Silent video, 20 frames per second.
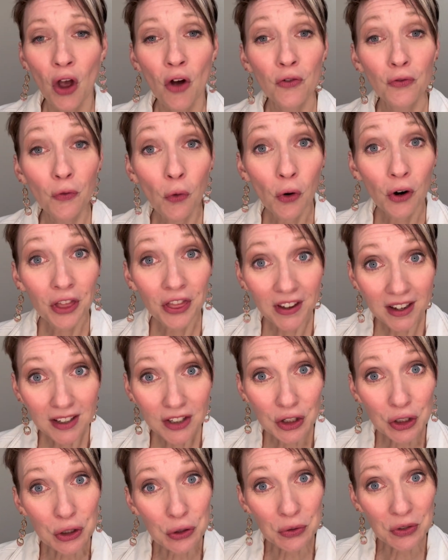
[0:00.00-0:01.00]
for
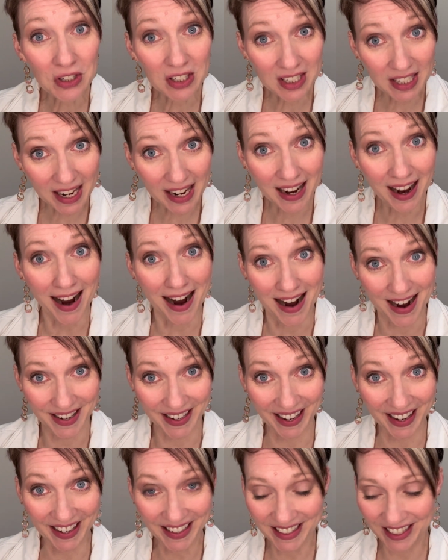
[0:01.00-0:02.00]
things to stick on
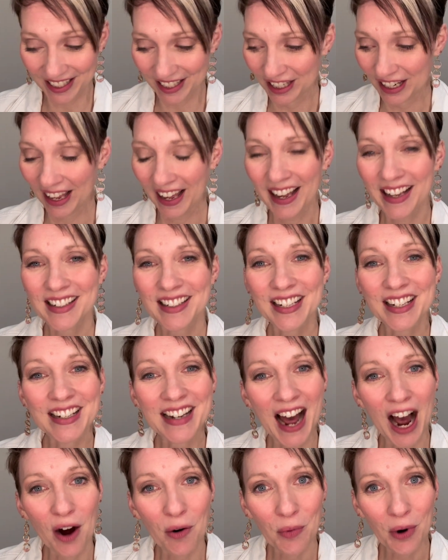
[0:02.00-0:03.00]
it, it did
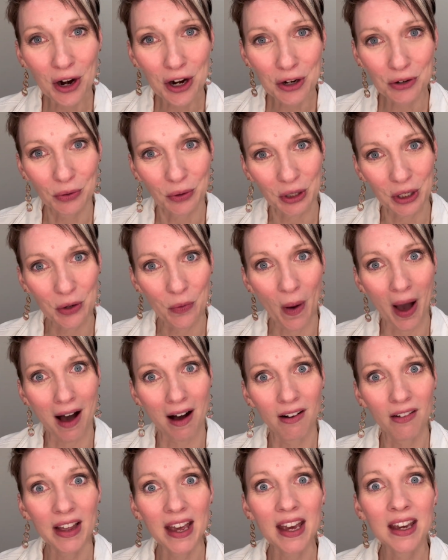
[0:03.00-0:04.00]
not work really
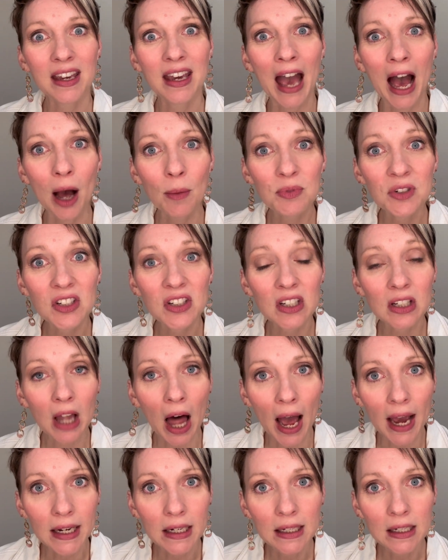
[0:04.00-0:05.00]
well. It kept
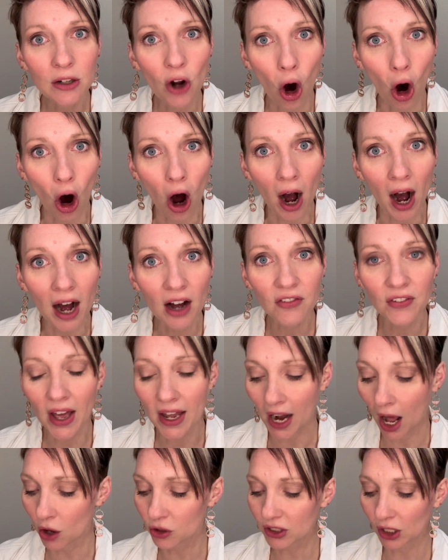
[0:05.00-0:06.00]
sliding off,
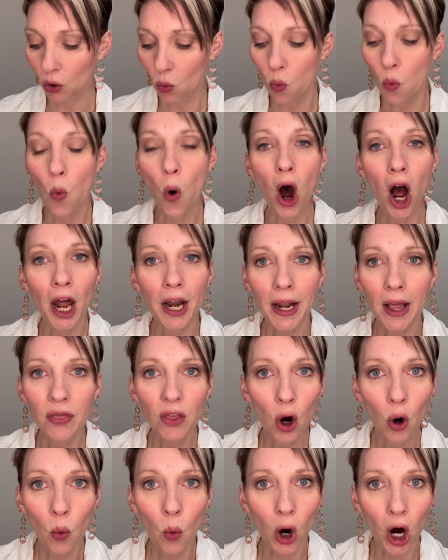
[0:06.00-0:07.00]
and I was like, what in
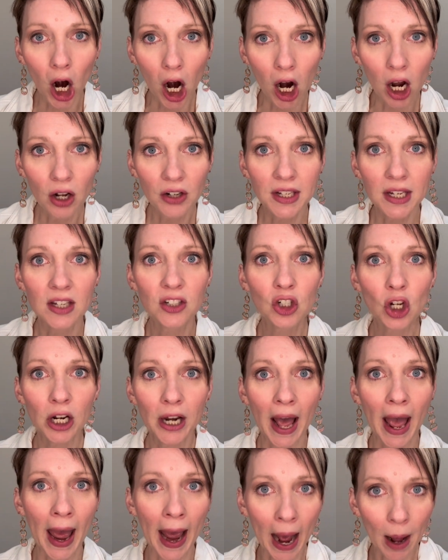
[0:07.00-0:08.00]
the world is going
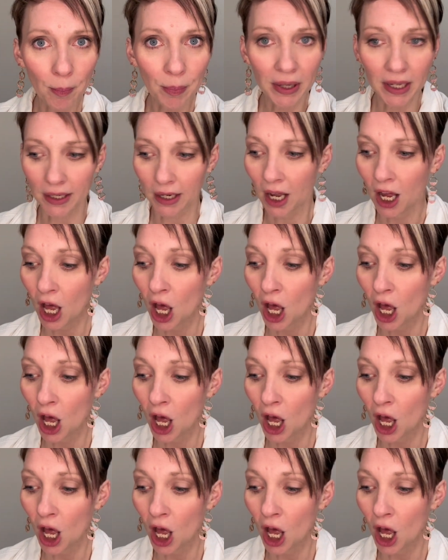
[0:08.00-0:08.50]
to happen?